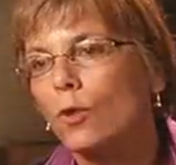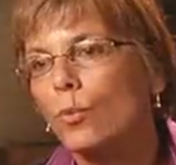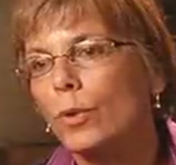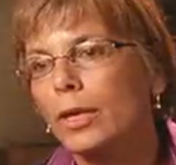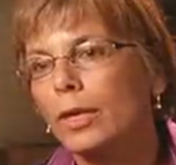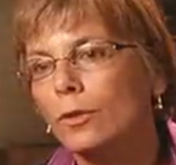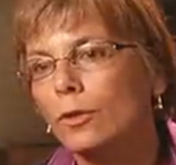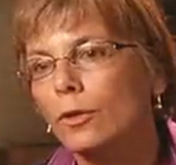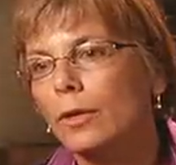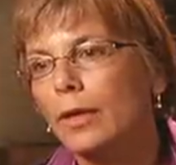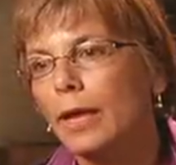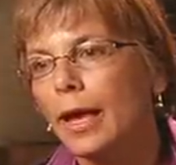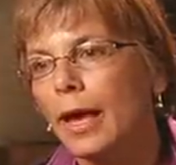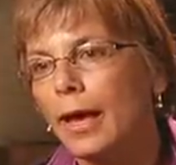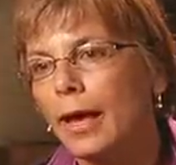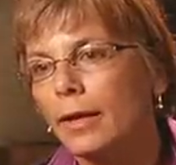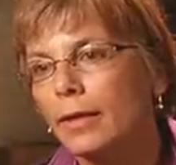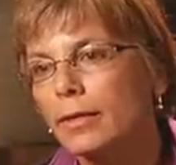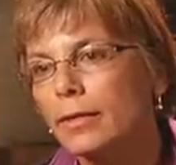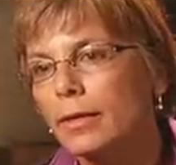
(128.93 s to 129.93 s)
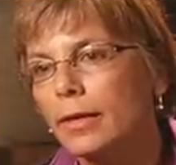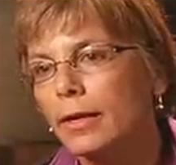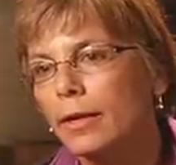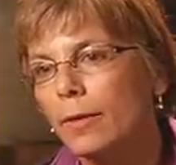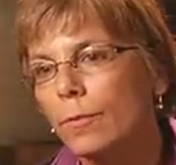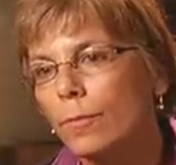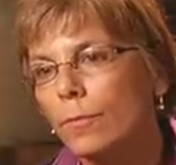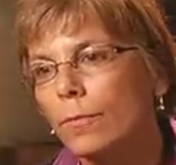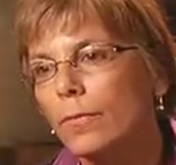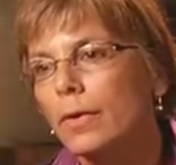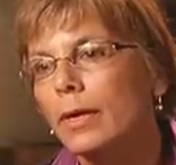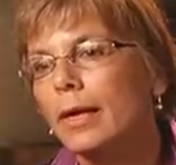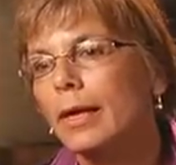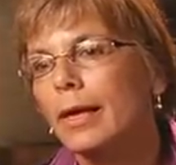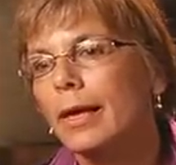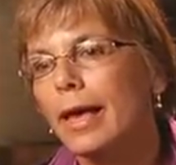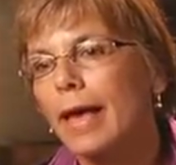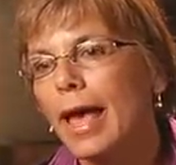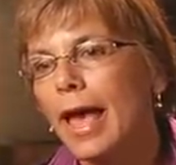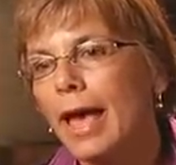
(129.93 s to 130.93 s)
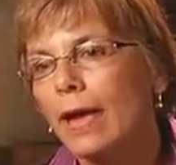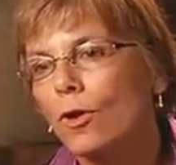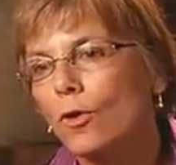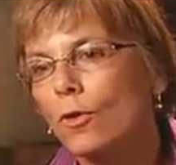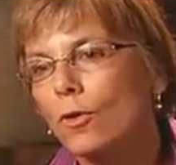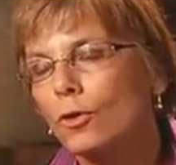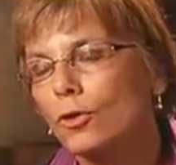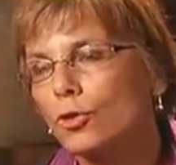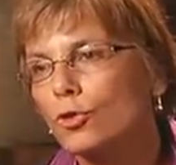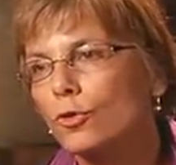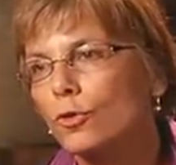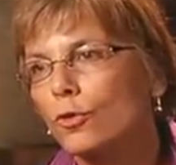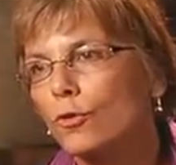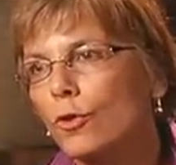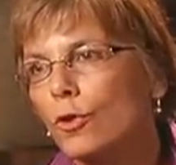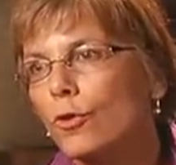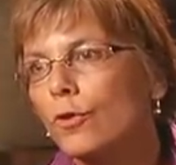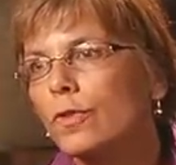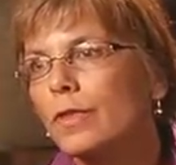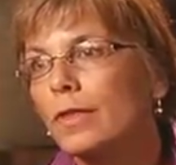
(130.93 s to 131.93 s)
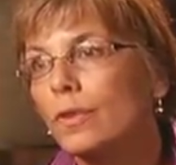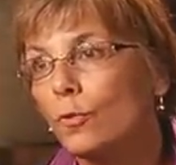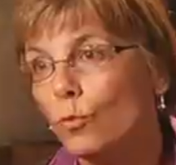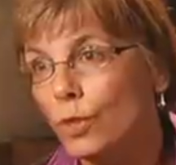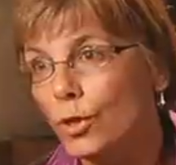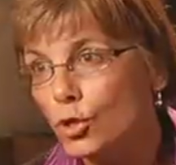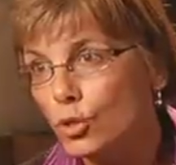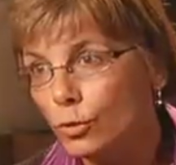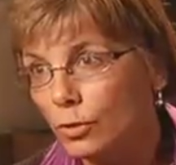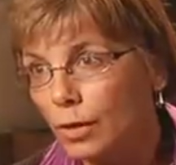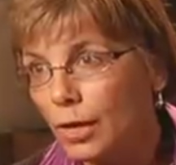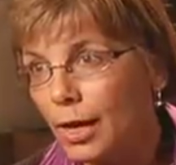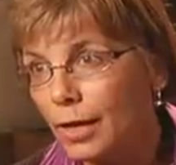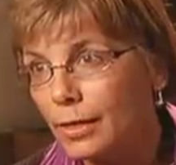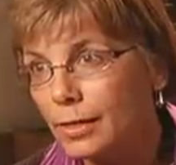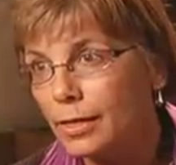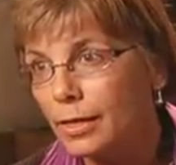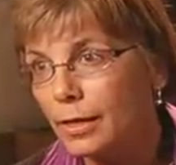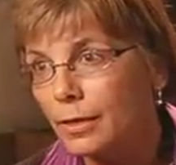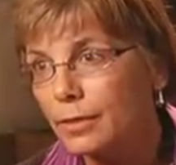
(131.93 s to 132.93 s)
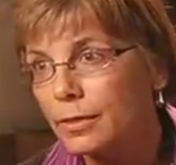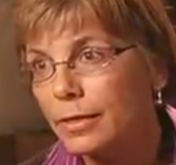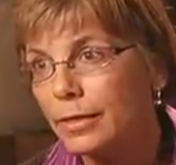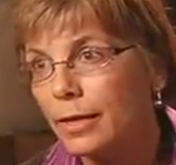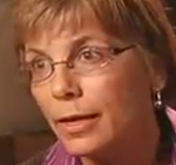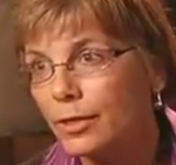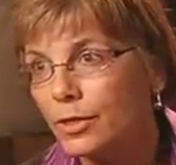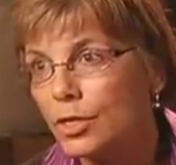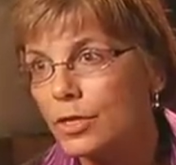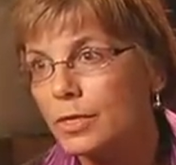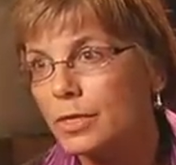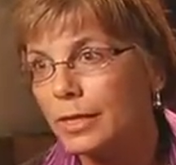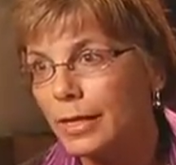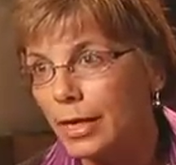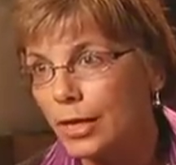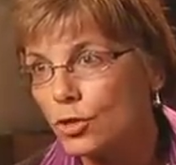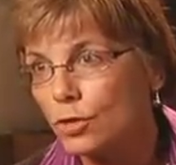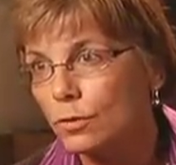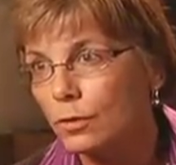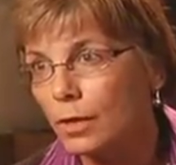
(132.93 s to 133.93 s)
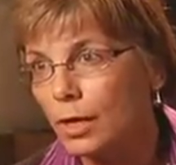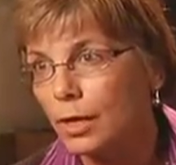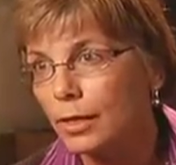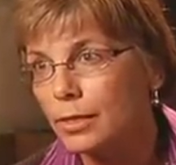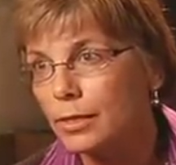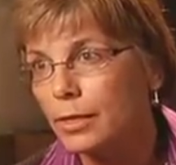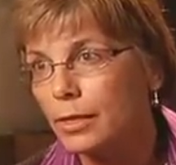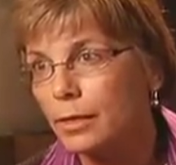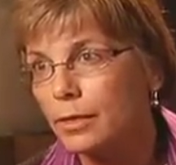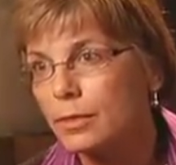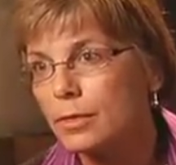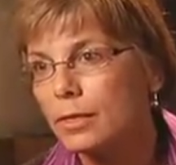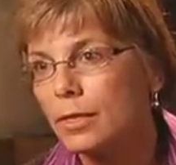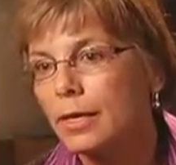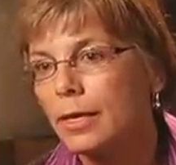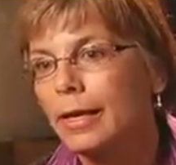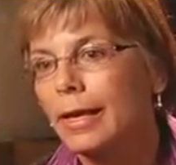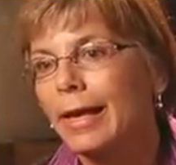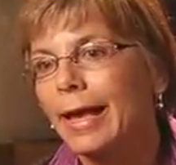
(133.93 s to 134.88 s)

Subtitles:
do we look at agricultural growth in the regional context and not just the national context?